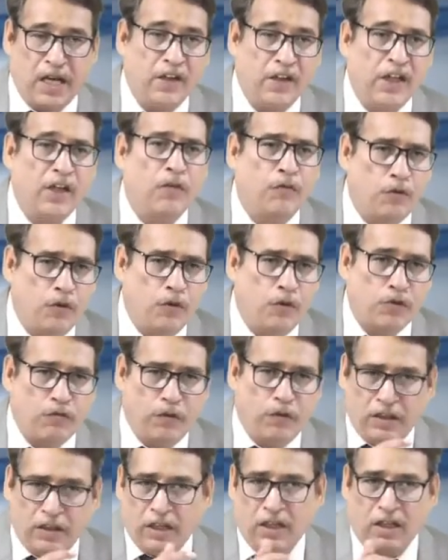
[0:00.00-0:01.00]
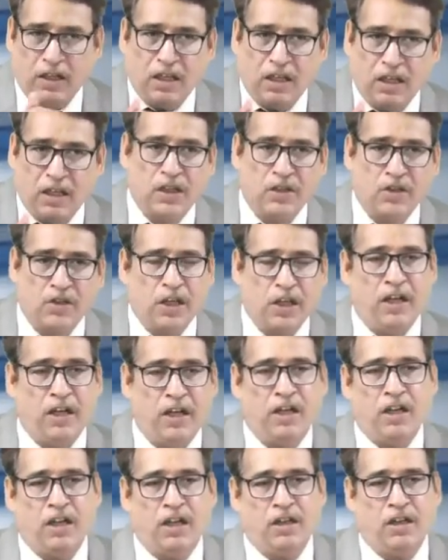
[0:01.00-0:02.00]
And of course, when they give such
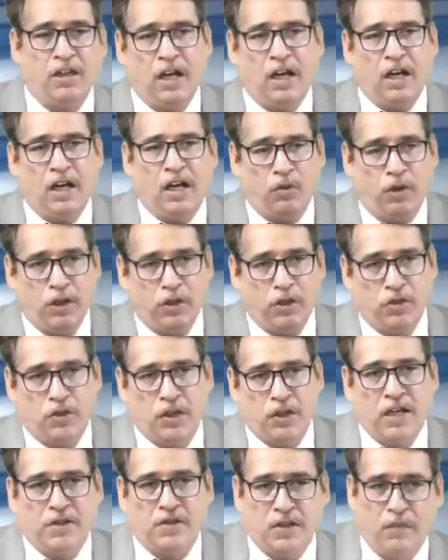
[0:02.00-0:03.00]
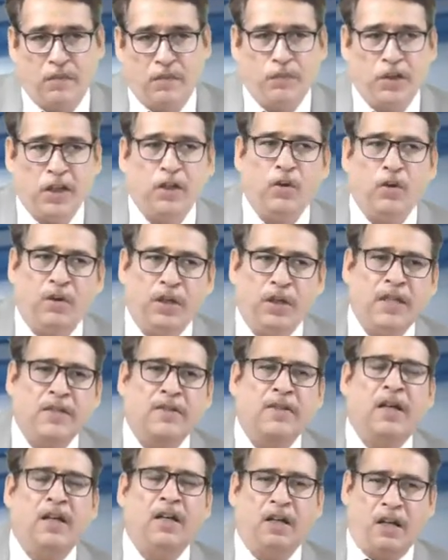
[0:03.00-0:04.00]
guarantee, they are going to charge something known as
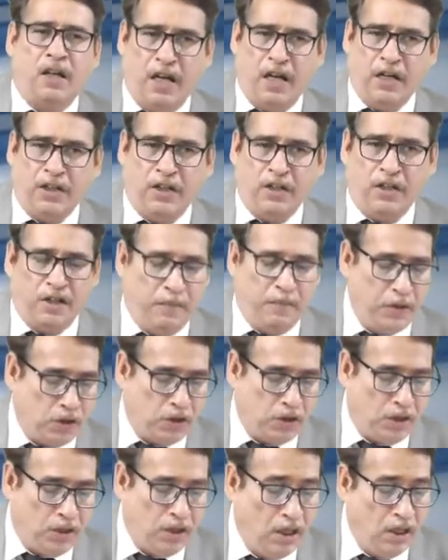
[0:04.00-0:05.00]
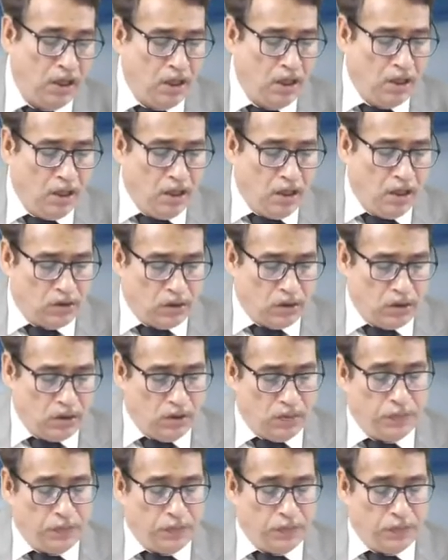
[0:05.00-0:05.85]
underwriting commission. So,